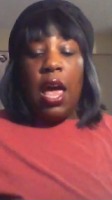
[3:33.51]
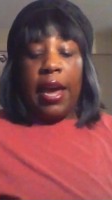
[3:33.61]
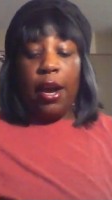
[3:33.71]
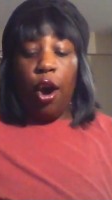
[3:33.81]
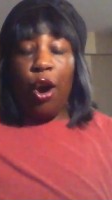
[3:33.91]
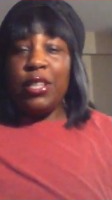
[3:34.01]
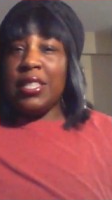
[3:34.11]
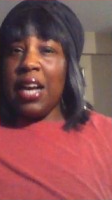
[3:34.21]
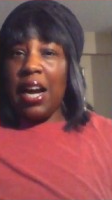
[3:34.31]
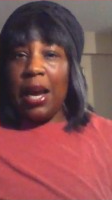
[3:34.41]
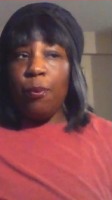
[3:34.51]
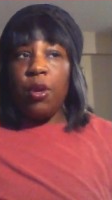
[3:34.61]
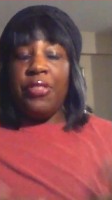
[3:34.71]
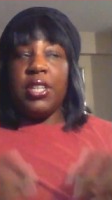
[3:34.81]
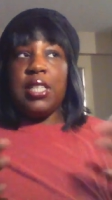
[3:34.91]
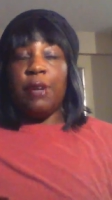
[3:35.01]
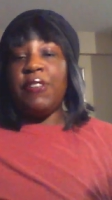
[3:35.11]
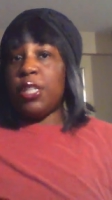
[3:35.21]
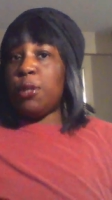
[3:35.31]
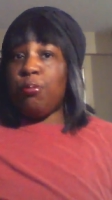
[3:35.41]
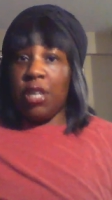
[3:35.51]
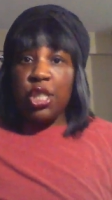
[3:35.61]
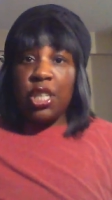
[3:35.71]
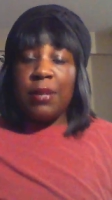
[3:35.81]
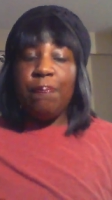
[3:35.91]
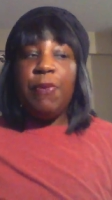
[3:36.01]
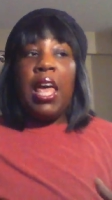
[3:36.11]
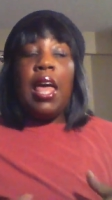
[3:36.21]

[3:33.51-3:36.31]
a hard time with self-expression,